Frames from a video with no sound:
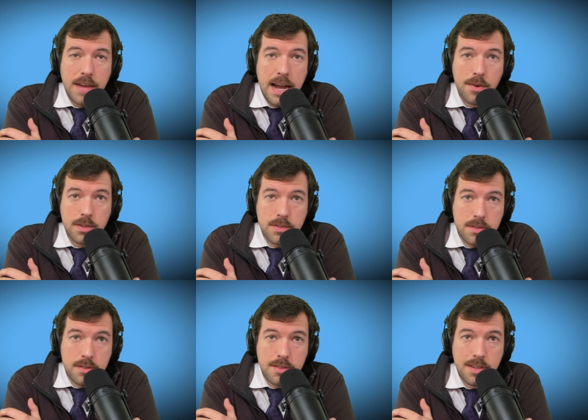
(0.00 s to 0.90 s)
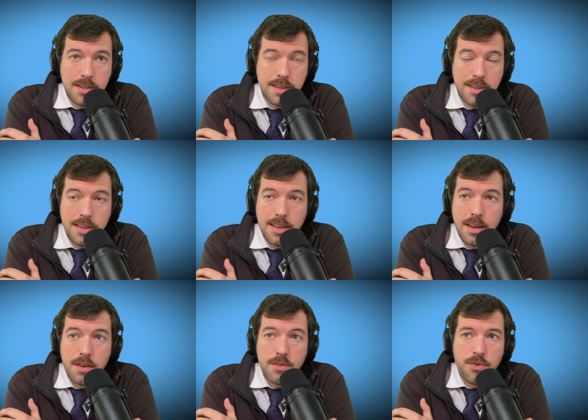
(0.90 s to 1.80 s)
hours
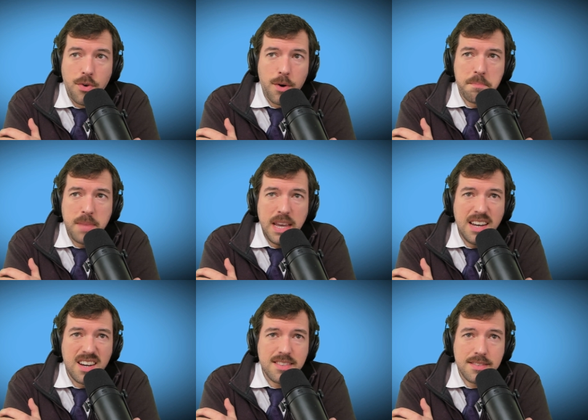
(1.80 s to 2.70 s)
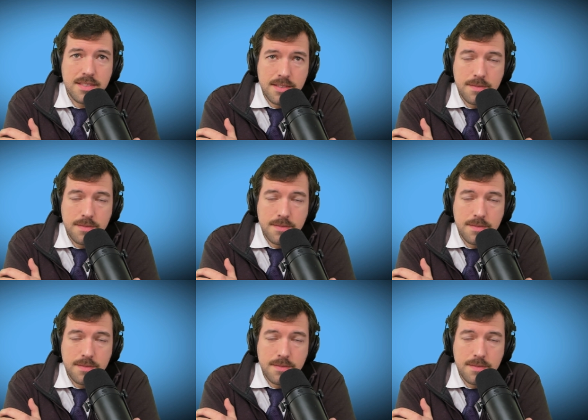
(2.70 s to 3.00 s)
for peanuts,